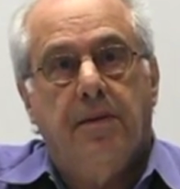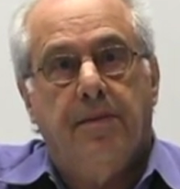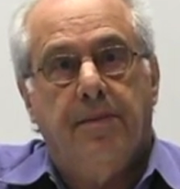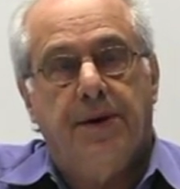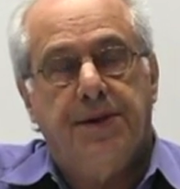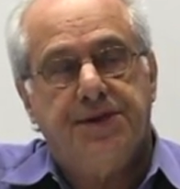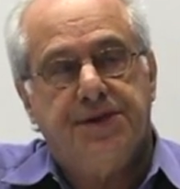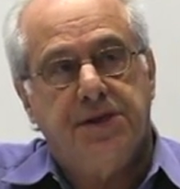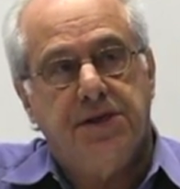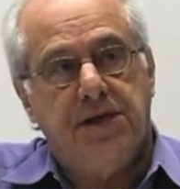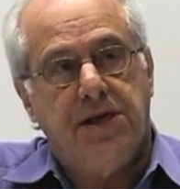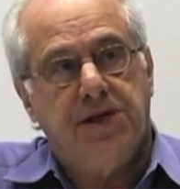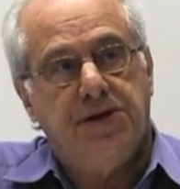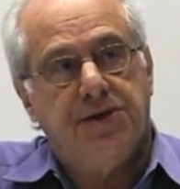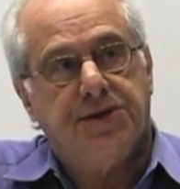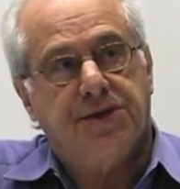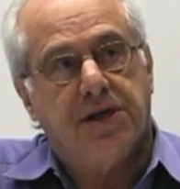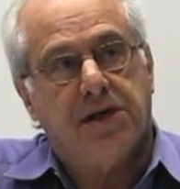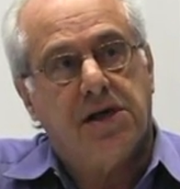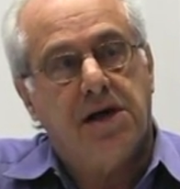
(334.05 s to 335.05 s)
months and
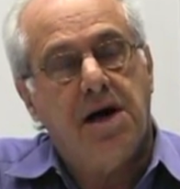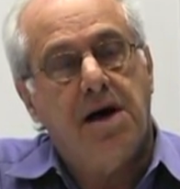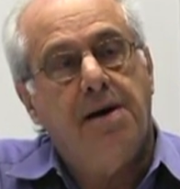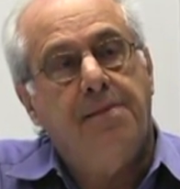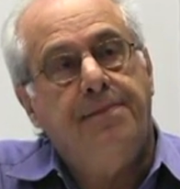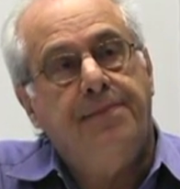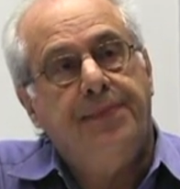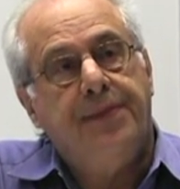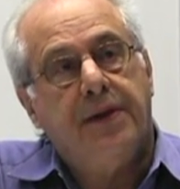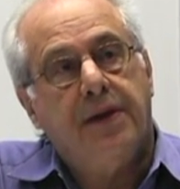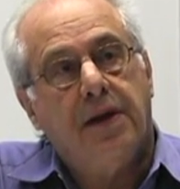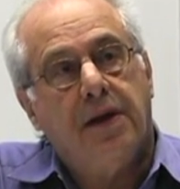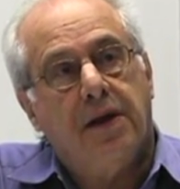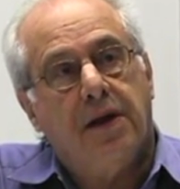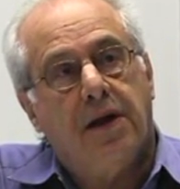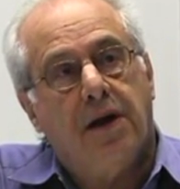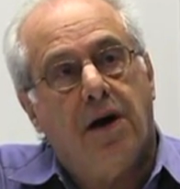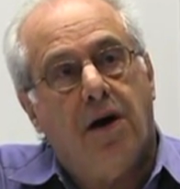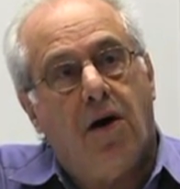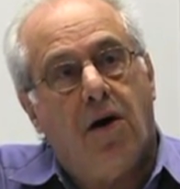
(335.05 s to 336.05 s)
years to come,
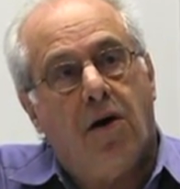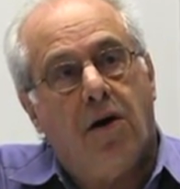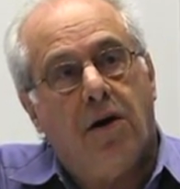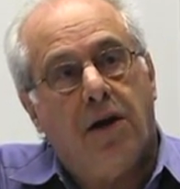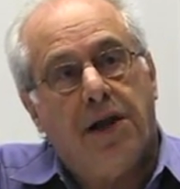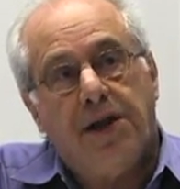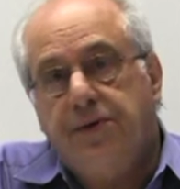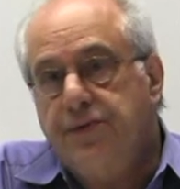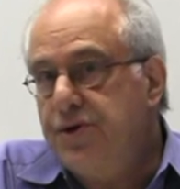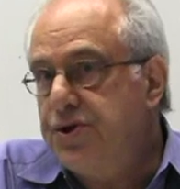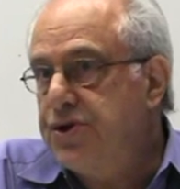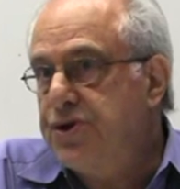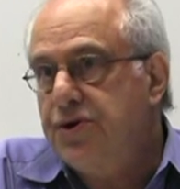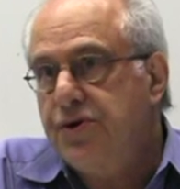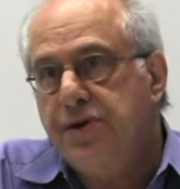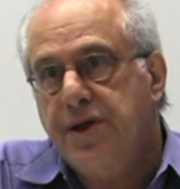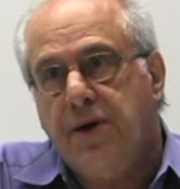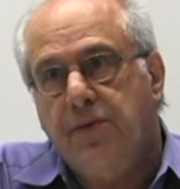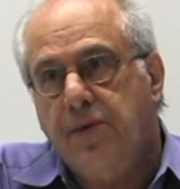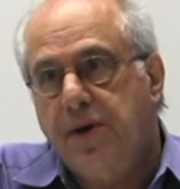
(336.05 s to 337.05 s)
are
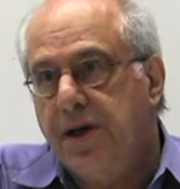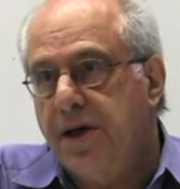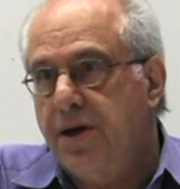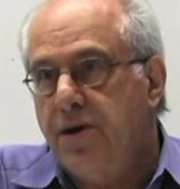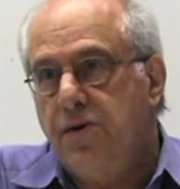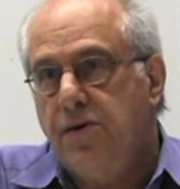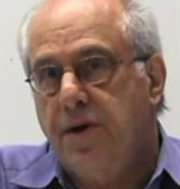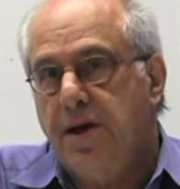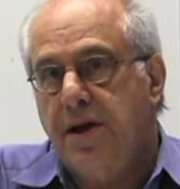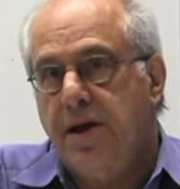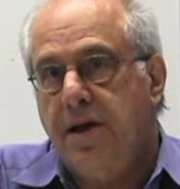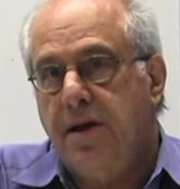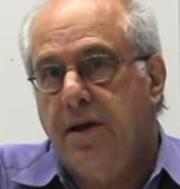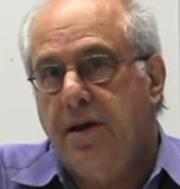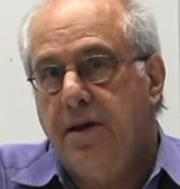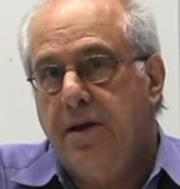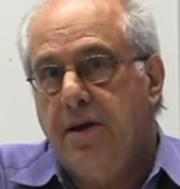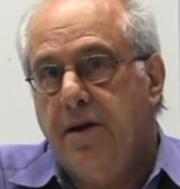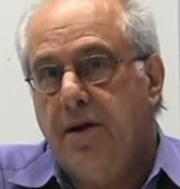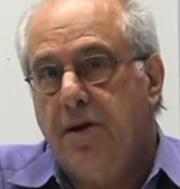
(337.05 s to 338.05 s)
literature that we can only
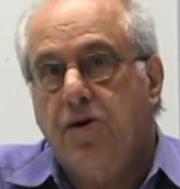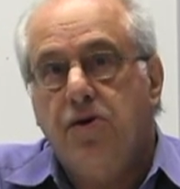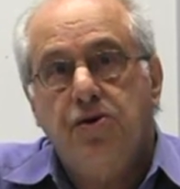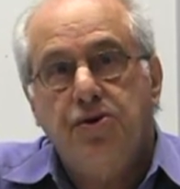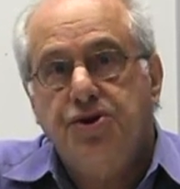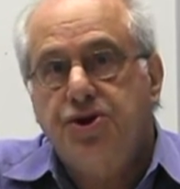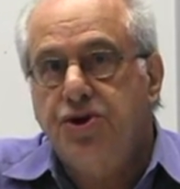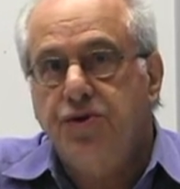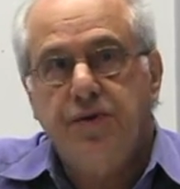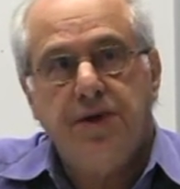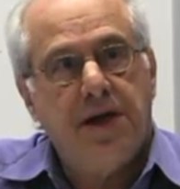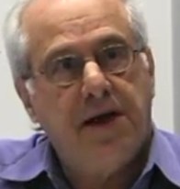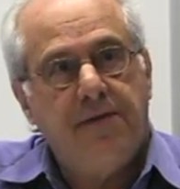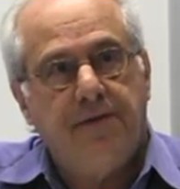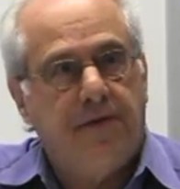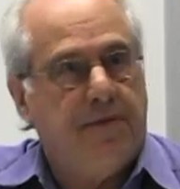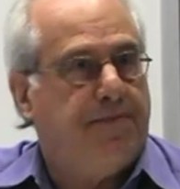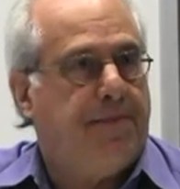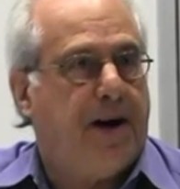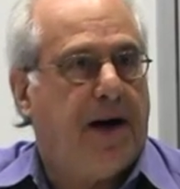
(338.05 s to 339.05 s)
urge you in
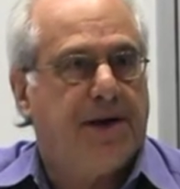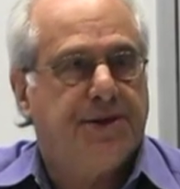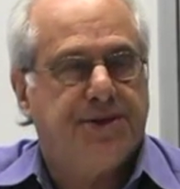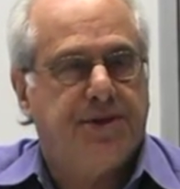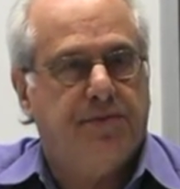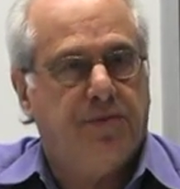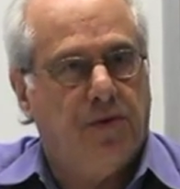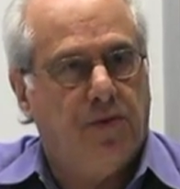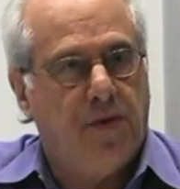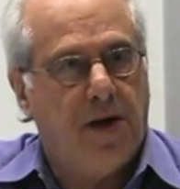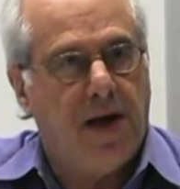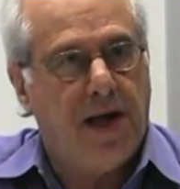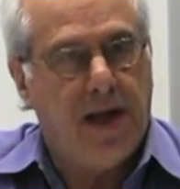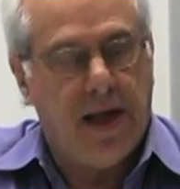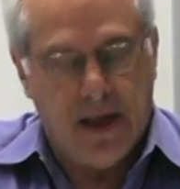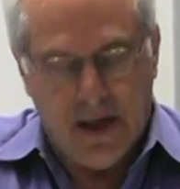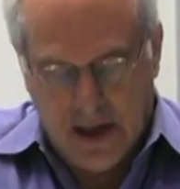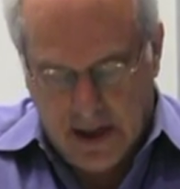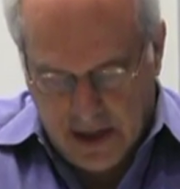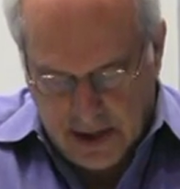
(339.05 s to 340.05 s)
every possible
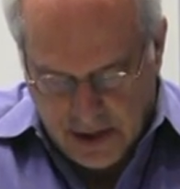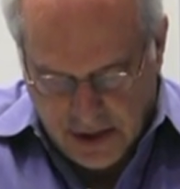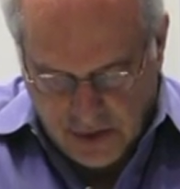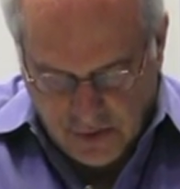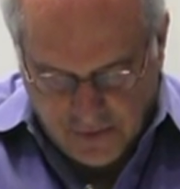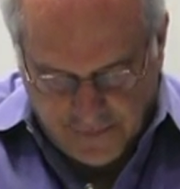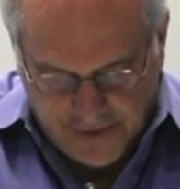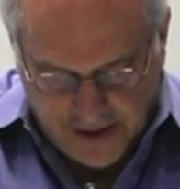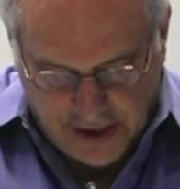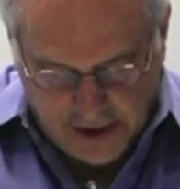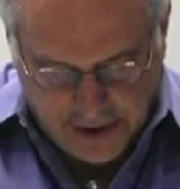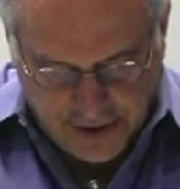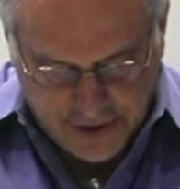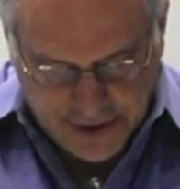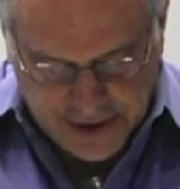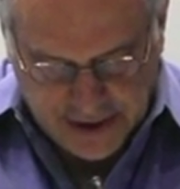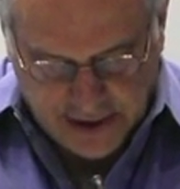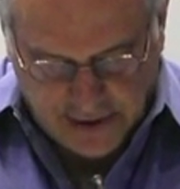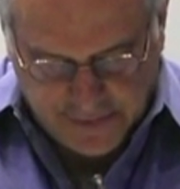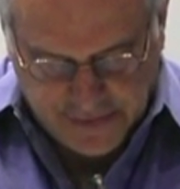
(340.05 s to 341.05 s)
way to avail
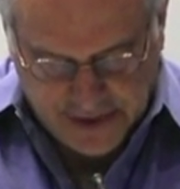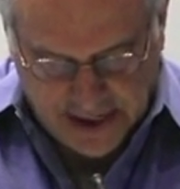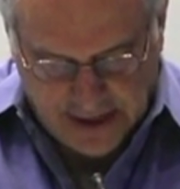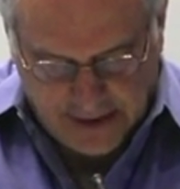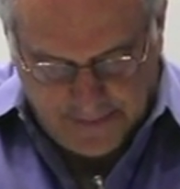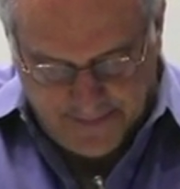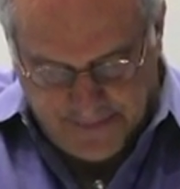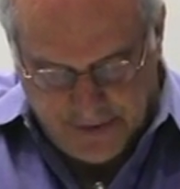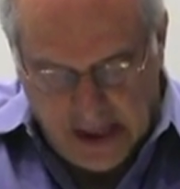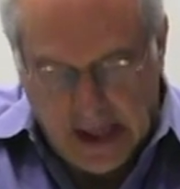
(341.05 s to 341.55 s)
yourselves of.